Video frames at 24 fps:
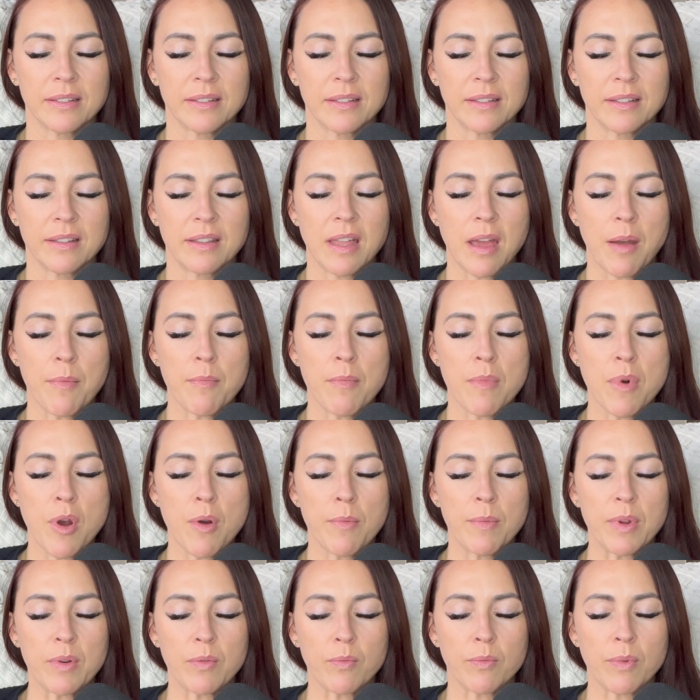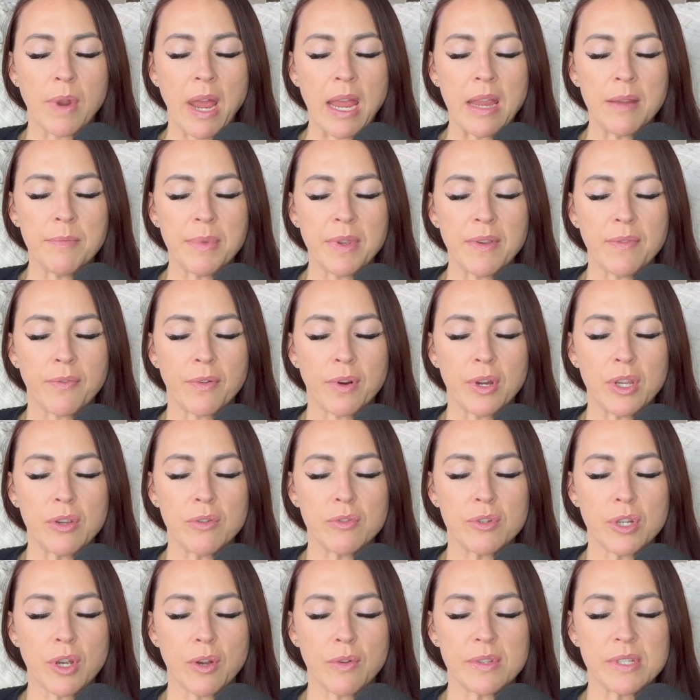That moment right before you
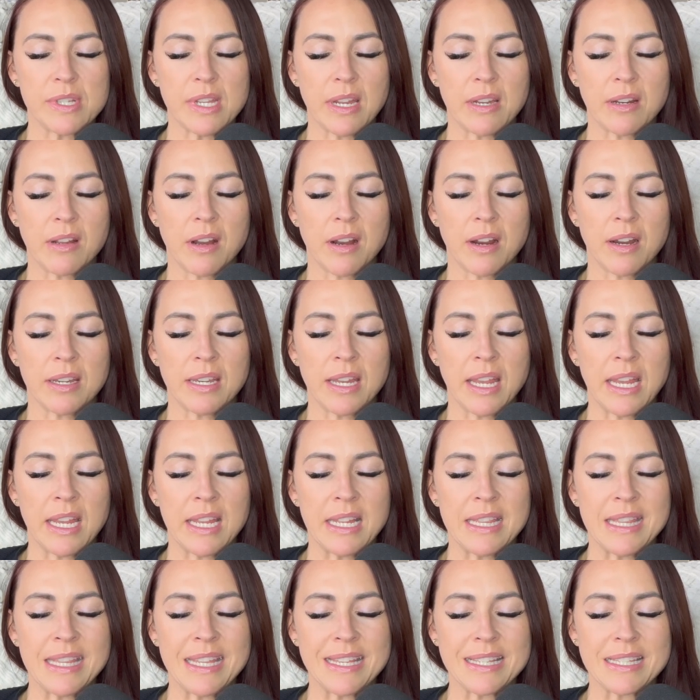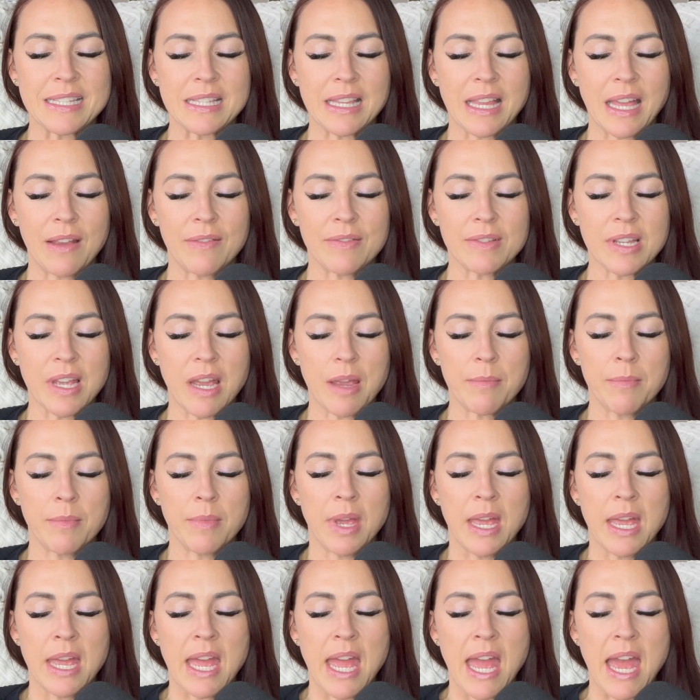chose to incarnate in this lifetime,
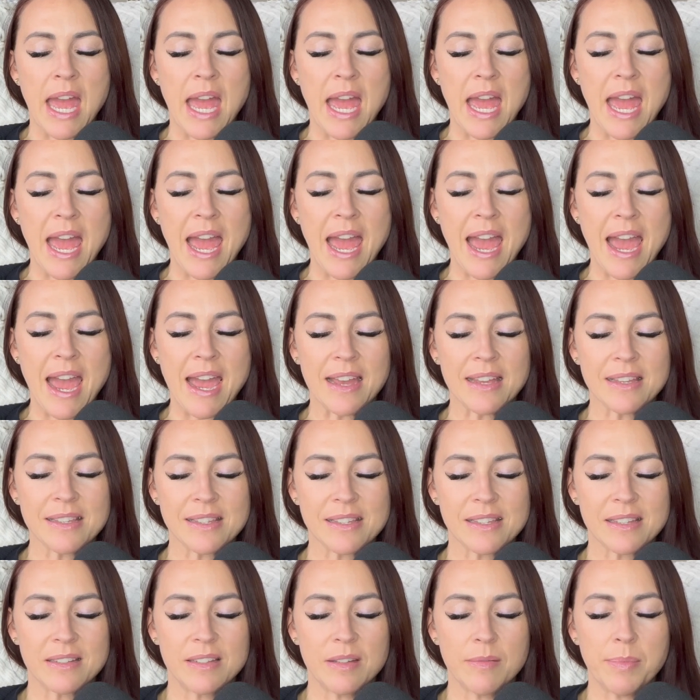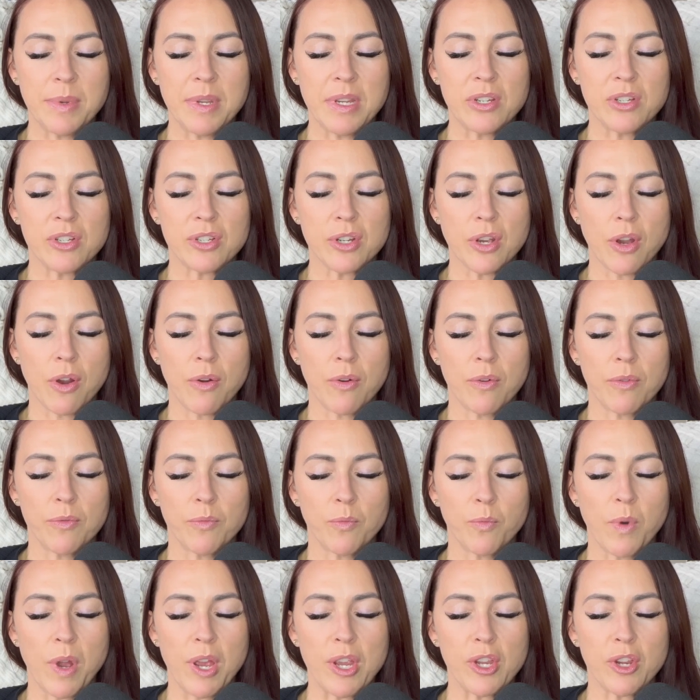ask to be
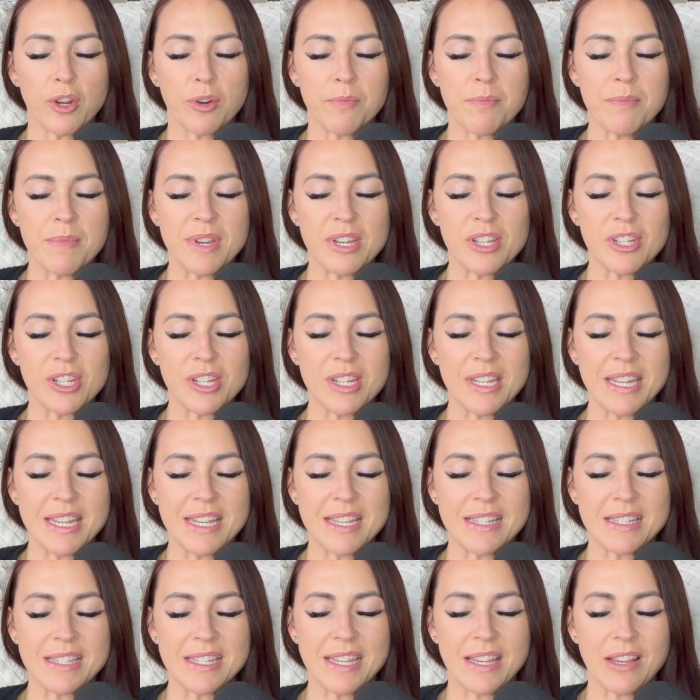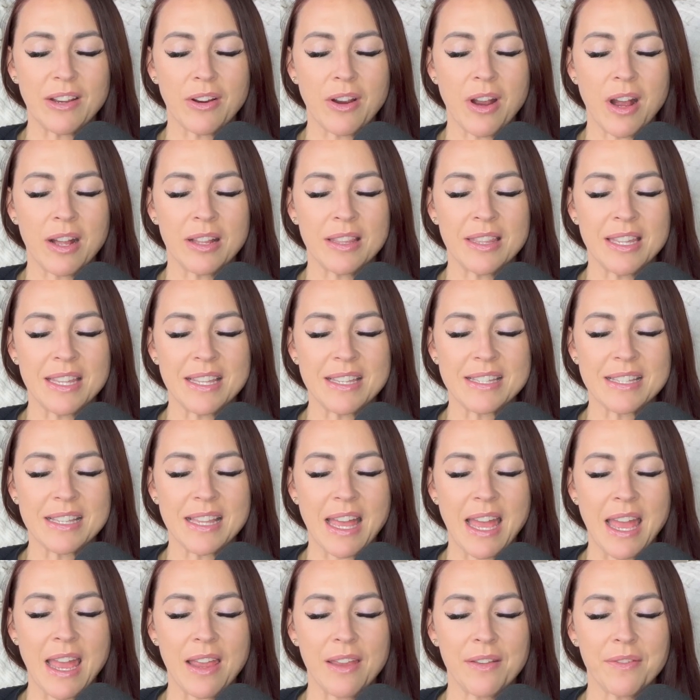shown what your mission is here on this
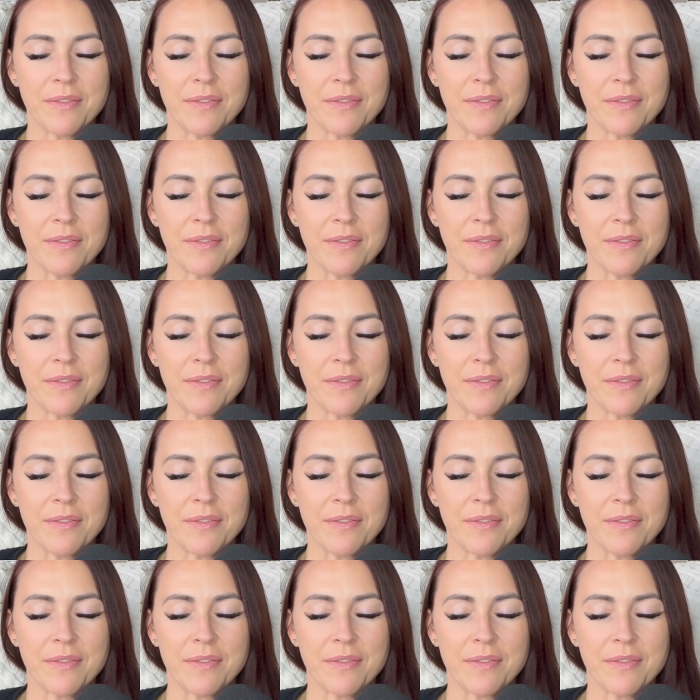life.